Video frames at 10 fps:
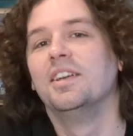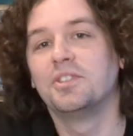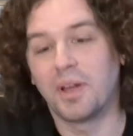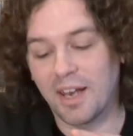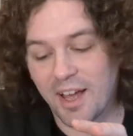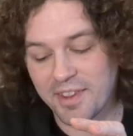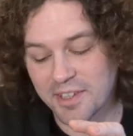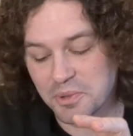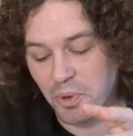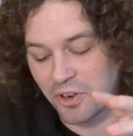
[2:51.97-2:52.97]
So I like
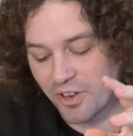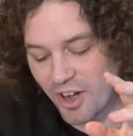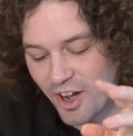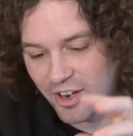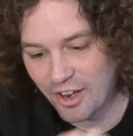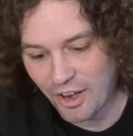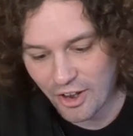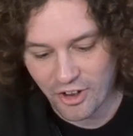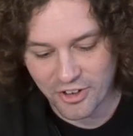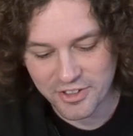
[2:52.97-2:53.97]
this one a
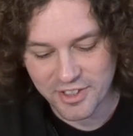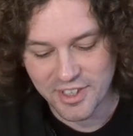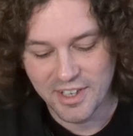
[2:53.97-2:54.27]
lot.